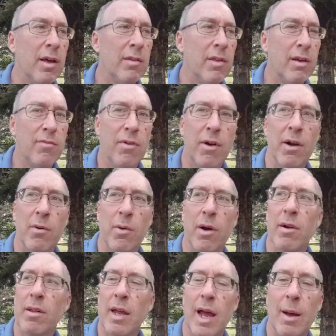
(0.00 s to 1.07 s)
That very
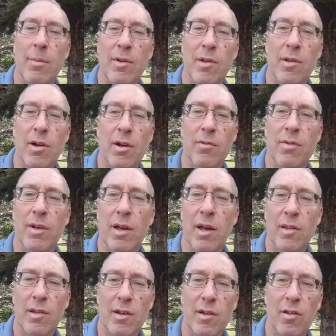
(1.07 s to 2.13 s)
rarely happens here. If it
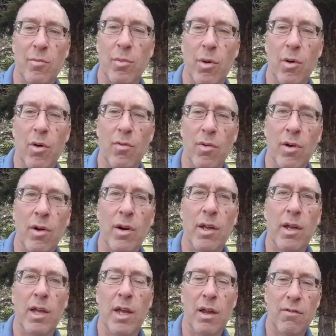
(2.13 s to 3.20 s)
does, I just pull over
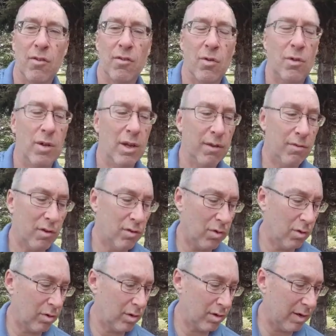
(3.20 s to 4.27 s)
if the
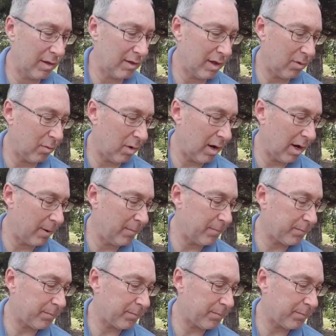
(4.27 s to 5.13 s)
shoulder's not that wide.